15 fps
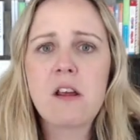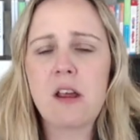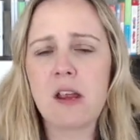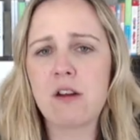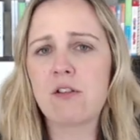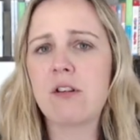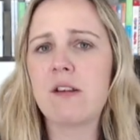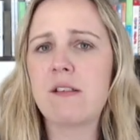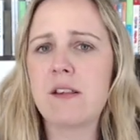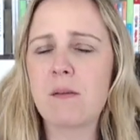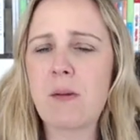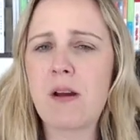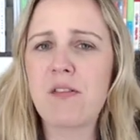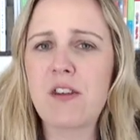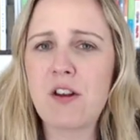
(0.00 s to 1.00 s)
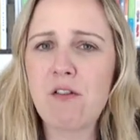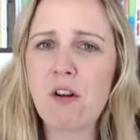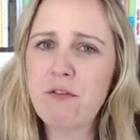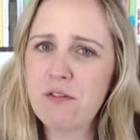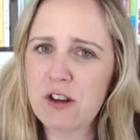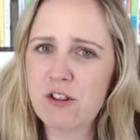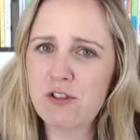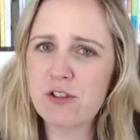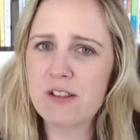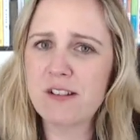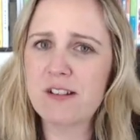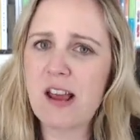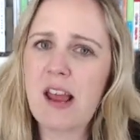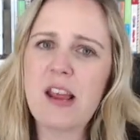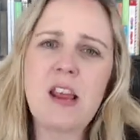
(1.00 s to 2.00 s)
increase the amount that you're offering during the
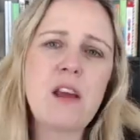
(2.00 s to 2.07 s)
day.